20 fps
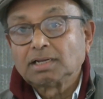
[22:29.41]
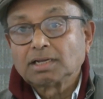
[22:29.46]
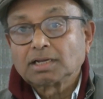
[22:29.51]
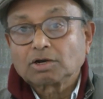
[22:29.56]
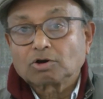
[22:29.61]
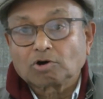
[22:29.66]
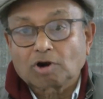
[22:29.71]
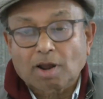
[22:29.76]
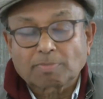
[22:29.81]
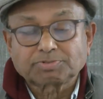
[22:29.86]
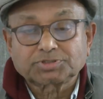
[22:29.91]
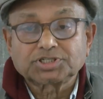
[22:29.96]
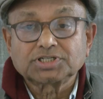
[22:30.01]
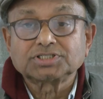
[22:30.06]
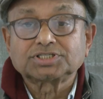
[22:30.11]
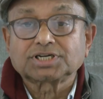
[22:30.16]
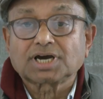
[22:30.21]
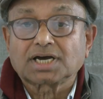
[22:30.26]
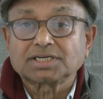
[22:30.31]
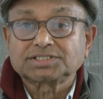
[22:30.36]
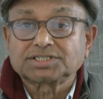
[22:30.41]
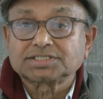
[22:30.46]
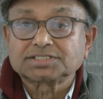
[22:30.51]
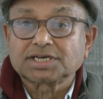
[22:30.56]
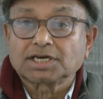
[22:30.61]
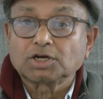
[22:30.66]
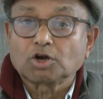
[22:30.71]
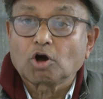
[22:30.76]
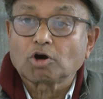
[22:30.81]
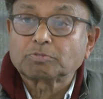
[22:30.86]
corruption charges
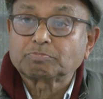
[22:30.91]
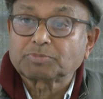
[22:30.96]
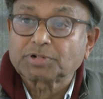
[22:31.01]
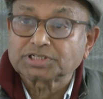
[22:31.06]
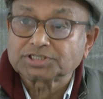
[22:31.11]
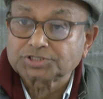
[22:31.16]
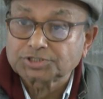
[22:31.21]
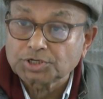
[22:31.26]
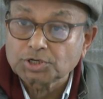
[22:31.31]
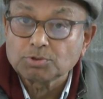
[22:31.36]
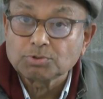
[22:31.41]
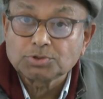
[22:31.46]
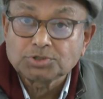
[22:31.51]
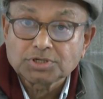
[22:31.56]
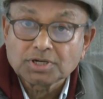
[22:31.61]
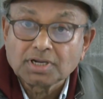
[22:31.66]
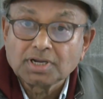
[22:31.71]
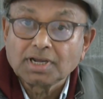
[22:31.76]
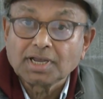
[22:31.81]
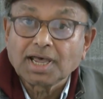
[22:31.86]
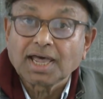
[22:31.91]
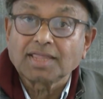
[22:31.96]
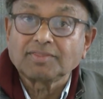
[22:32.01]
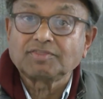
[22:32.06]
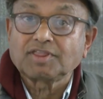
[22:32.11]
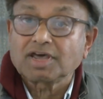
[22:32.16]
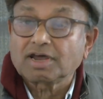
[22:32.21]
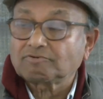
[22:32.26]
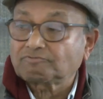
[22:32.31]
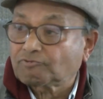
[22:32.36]
are not pursued, and
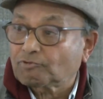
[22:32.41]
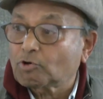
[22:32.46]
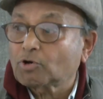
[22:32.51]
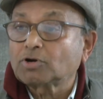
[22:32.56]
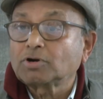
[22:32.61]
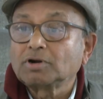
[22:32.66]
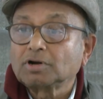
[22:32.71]
therefore